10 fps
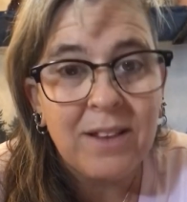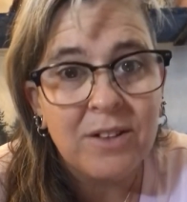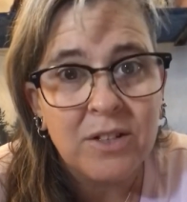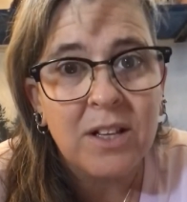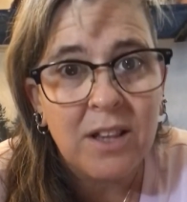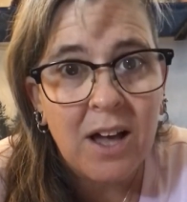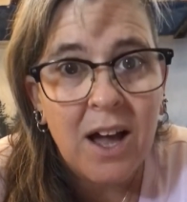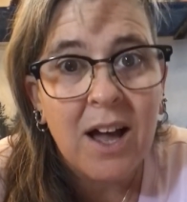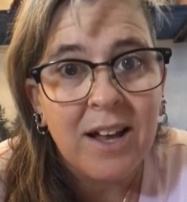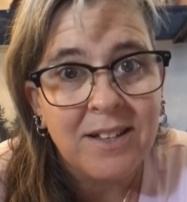There's a
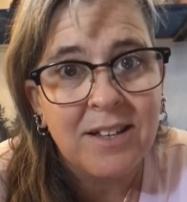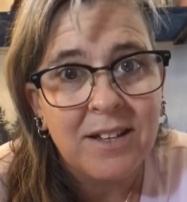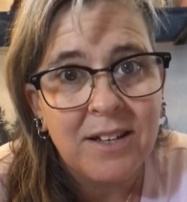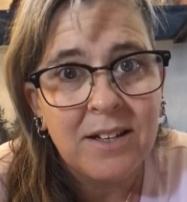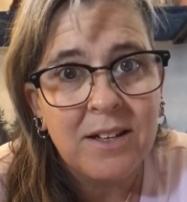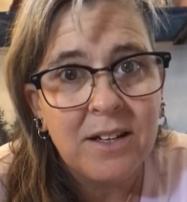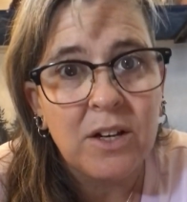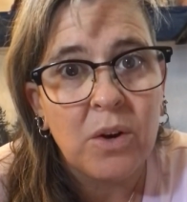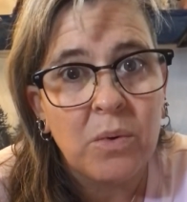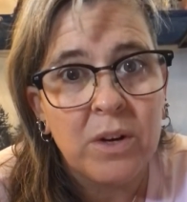lot
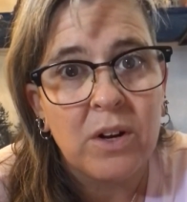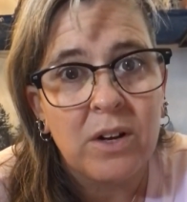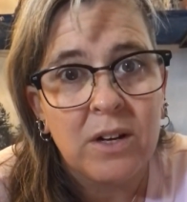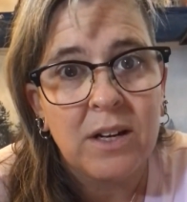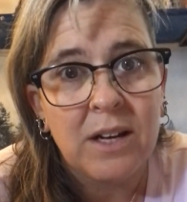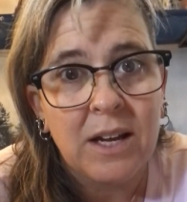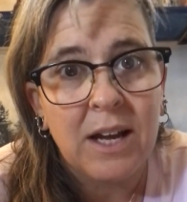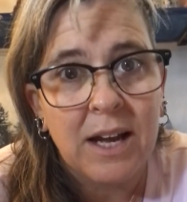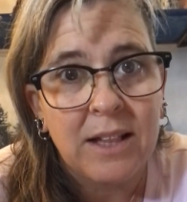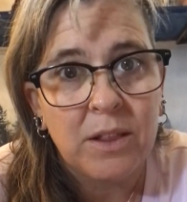going on
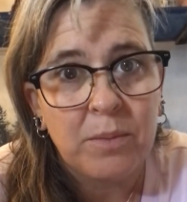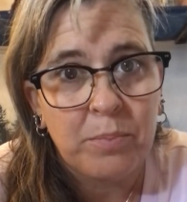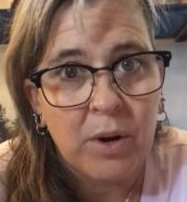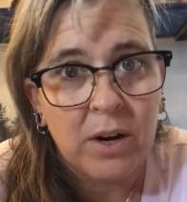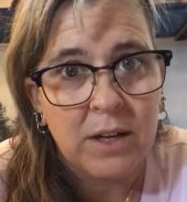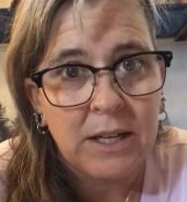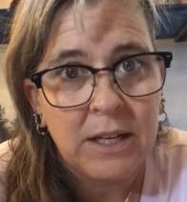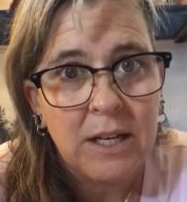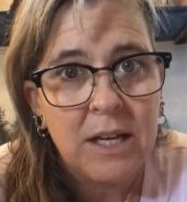at the party,